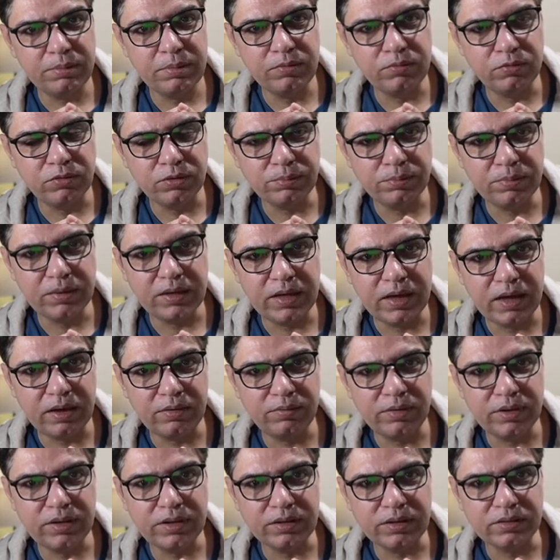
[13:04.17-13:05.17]
would be
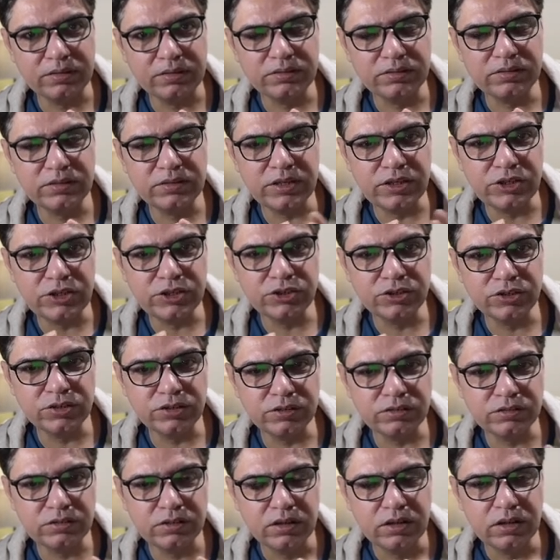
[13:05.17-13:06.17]
having
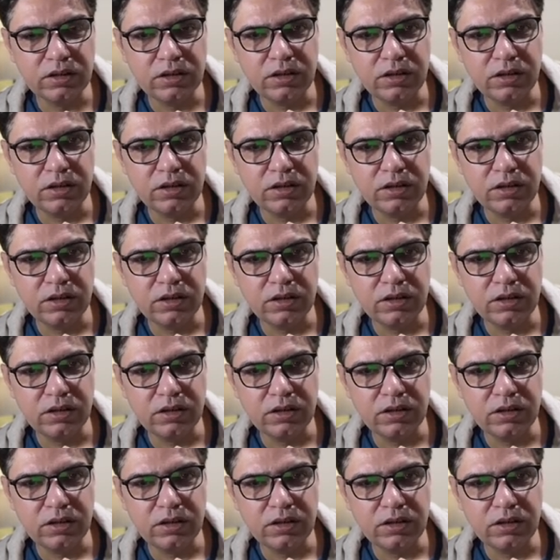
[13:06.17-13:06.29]
seizures,